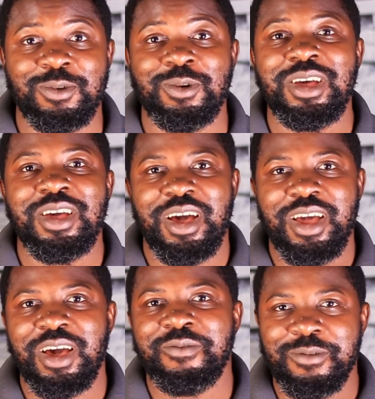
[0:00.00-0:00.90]
so I
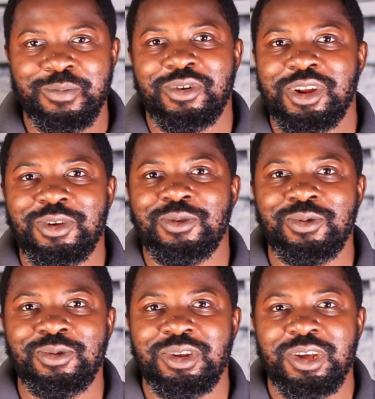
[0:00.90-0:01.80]
have a pretty
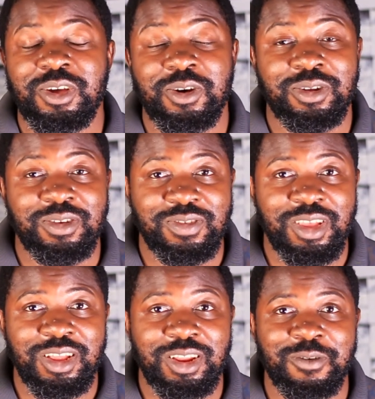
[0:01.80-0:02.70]
good
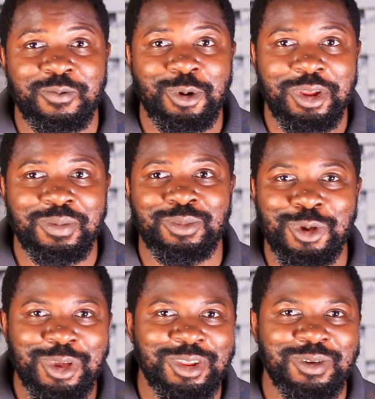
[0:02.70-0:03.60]
understanding of what I'm
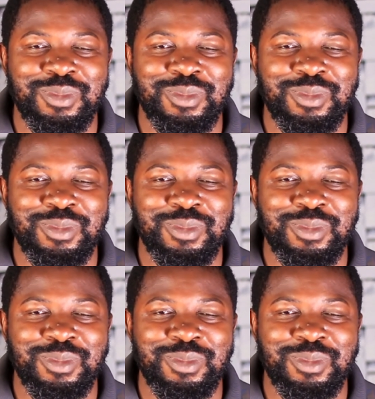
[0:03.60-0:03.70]
talking